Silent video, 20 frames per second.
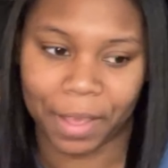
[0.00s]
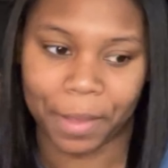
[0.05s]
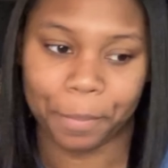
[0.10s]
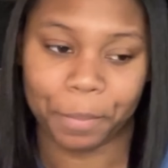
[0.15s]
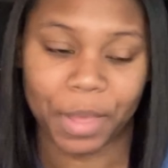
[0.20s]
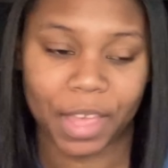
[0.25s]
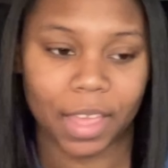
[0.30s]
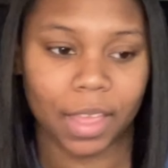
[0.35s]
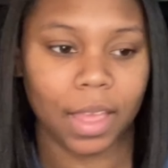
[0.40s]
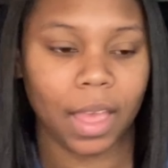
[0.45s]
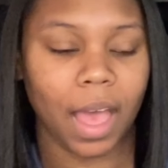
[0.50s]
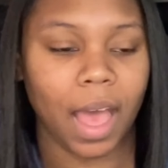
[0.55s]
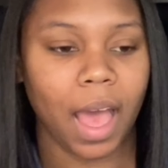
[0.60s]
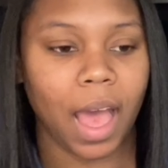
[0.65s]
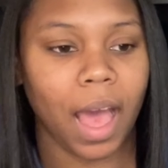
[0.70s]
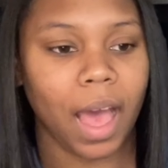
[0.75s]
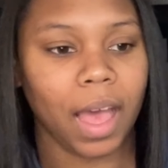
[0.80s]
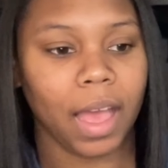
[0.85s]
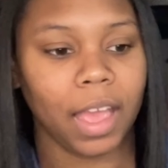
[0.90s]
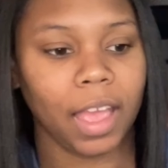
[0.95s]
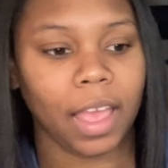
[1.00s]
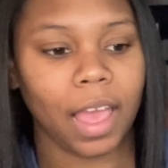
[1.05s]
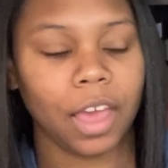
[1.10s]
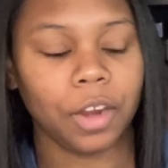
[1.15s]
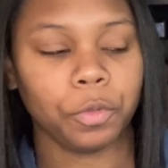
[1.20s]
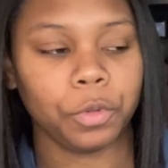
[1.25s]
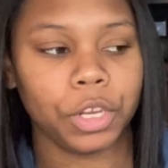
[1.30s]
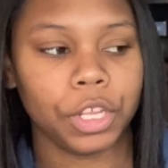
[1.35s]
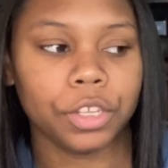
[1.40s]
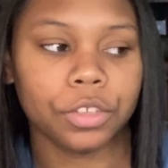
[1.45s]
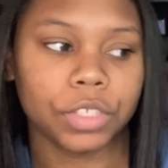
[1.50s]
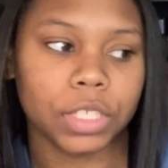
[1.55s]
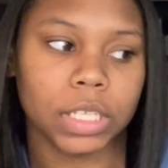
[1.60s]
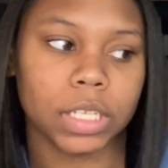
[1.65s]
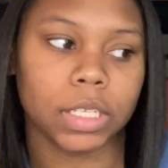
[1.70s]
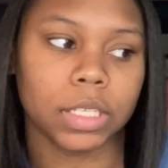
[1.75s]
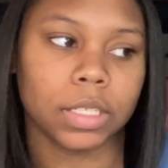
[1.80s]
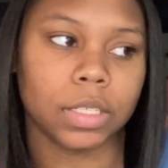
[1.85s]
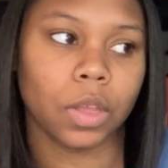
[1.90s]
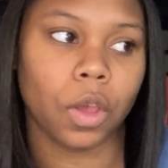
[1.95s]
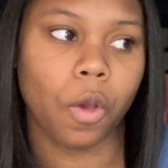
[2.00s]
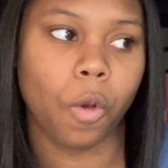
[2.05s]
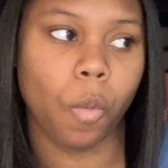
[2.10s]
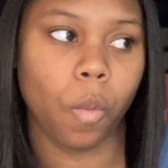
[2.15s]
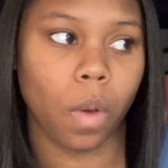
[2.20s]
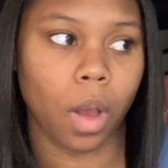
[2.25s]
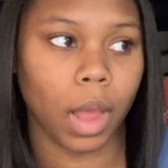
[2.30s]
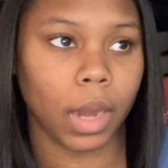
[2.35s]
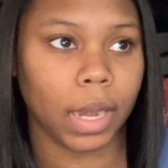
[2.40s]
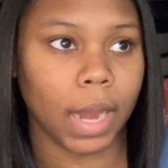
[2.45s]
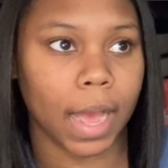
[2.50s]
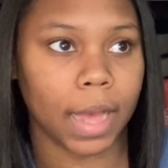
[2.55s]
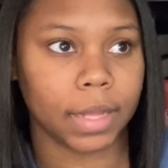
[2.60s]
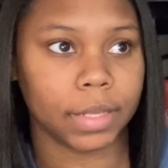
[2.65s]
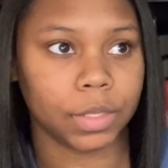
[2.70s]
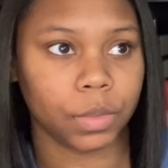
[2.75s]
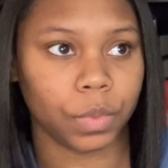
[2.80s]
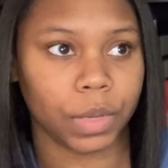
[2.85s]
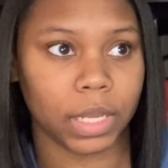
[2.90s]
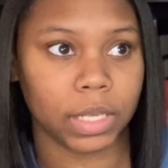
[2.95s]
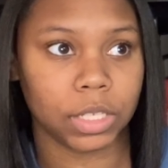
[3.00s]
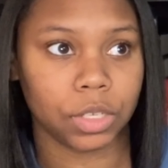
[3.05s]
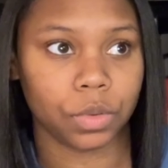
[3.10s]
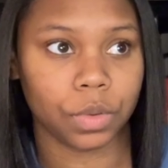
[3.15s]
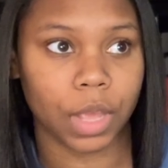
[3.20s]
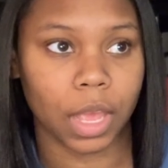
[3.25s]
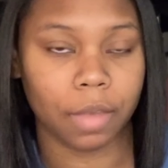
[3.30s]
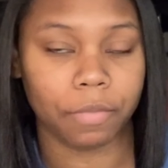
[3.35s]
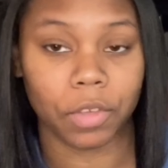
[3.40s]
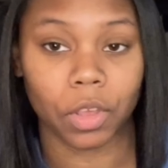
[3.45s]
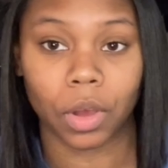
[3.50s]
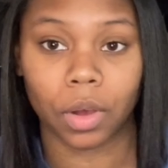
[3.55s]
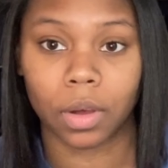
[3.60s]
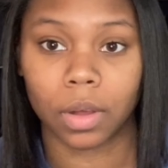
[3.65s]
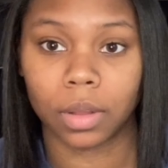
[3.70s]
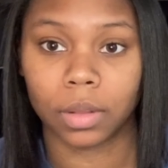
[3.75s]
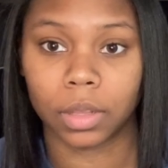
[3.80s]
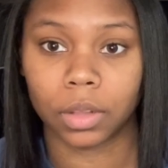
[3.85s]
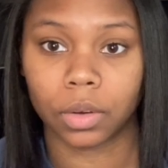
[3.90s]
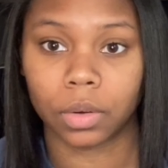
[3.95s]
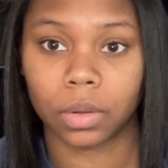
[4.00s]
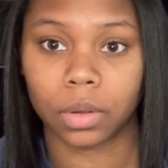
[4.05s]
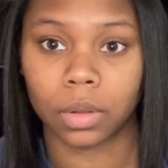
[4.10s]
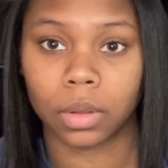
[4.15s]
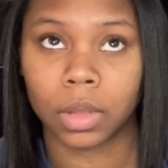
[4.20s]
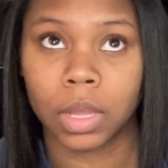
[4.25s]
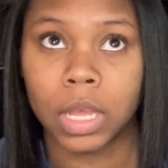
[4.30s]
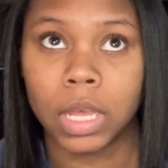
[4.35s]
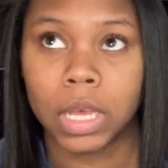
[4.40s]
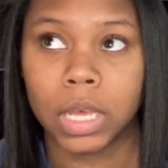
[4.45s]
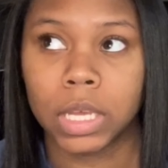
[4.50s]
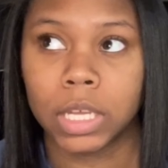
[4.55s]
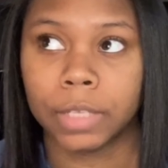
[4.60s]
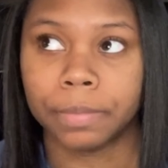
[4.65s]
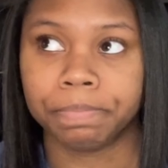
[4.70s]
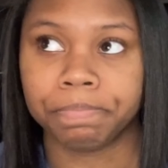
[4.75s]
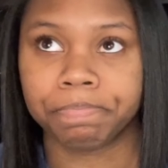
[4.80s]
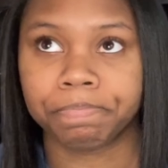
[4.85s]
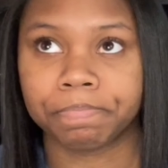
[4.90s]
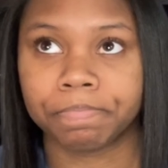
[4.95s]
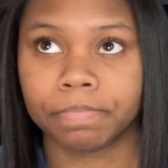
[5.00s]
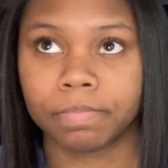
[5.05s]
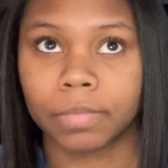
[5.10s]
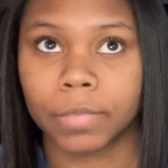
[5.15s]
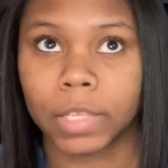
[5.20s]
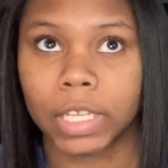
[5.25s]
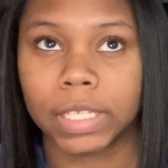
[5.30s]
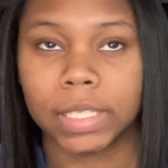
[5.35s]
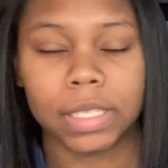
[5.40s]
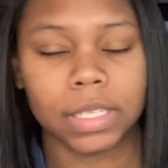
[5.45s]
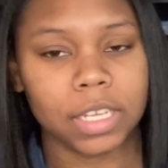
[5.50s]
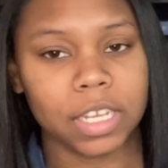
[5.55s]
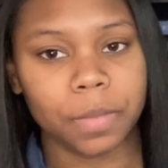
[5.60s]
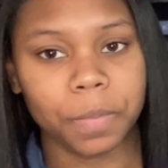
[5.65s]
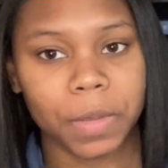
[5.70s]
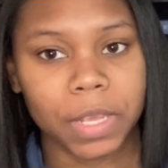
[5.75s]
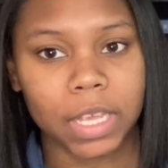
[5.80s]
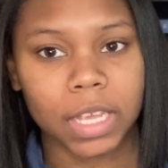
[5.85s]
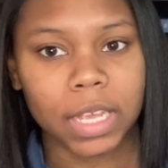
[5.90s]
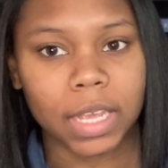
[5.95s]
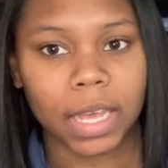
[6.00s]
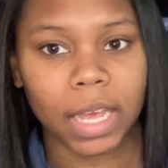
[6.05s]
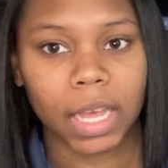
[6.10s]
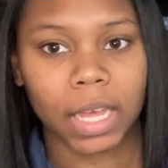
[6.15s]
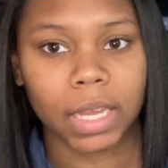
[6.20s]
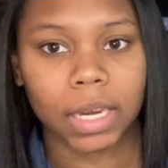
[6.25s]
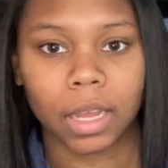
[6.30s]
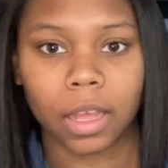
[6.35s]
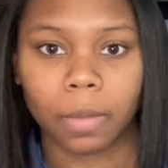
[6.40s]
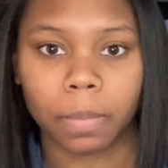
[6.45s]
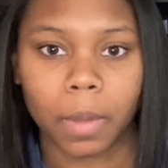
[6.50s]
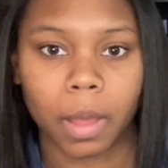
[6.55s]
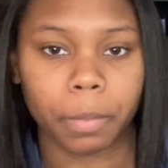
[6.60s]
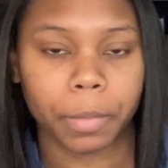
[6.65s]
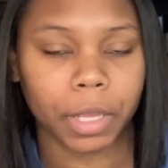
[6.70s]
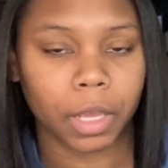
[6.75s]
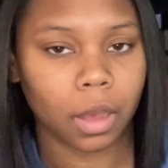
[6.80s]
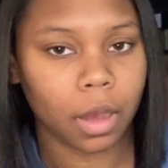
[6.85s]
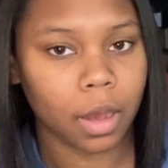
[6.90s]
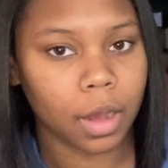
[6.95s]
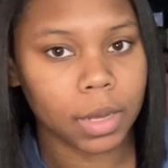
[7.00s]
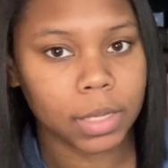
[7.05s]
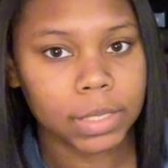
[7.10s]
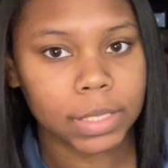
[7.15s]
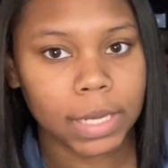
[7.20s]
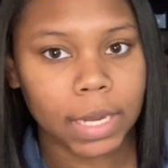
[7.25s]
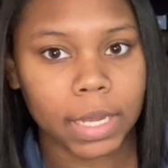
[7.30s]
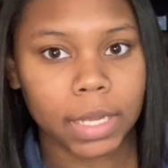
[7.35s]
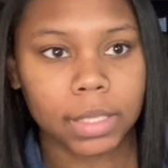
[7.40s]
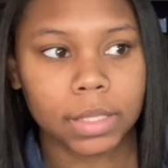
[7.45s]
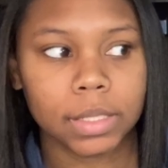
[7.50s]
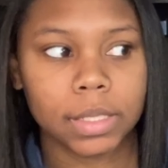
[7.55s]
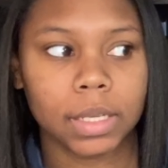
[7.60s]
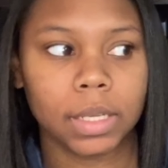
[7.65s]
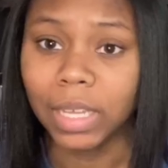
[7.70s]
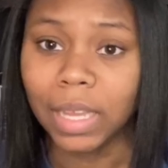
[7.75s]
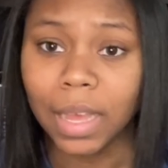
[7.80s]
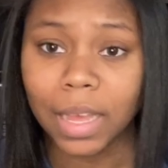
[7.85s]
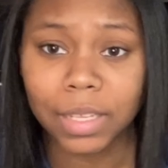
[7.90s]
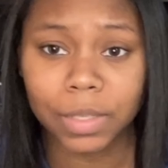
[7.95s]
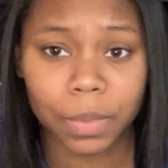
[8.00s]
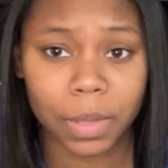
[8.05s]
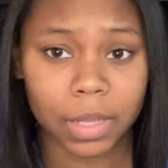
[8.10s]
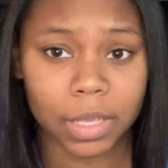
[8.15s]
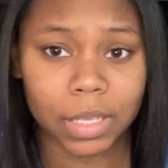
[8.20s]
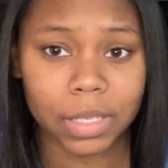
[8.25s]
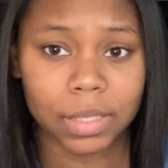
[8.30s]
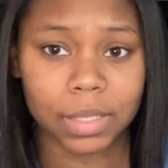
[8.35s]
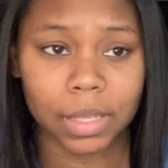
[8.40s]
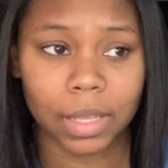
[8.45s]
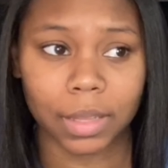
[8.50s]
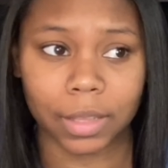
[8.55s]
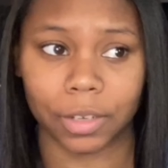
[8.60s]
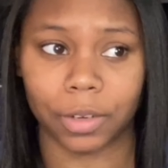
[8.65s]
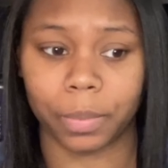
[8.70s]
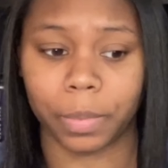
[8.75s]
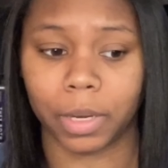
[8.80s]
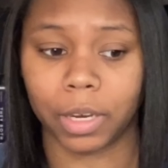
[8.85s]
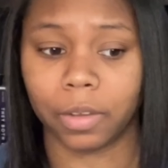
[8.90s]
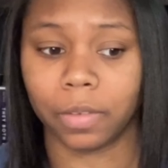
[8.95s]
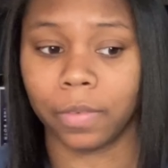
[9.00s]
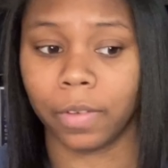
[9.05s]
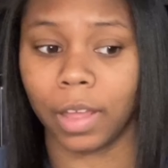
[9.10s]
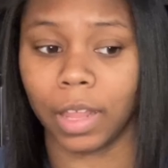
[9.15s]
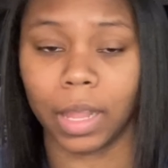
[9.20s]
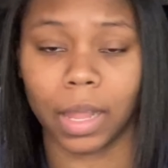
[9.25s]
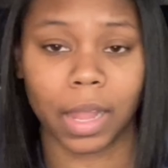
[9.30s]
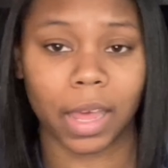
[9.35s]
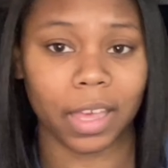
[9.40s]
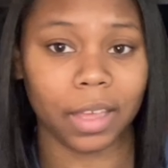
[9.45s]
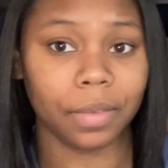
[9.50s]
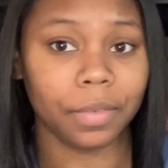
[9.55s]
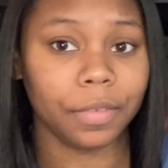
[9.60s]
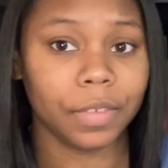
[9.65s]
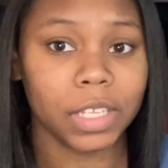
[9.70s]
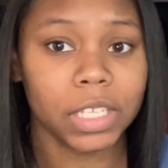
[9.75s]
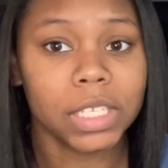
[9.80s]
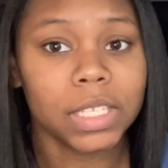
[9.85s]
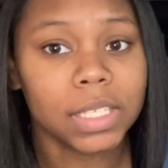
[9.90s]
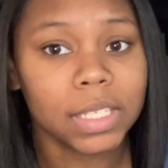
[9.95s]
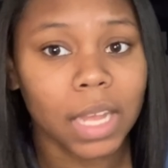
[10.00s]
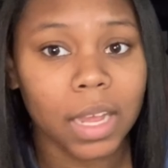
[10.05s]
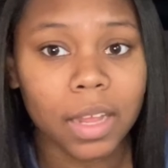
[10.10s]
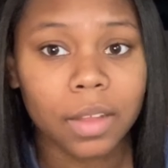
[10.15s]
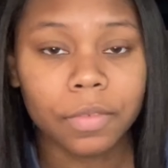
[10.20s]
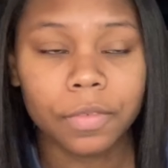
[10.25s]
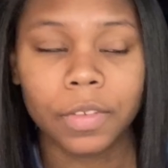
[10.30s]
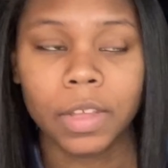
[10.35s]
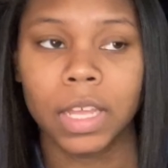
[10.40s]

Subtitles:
But I kind of want to use these, one, as a way to give y'all a little sneak peek at upcoming content, as well as a little bit of life stuff.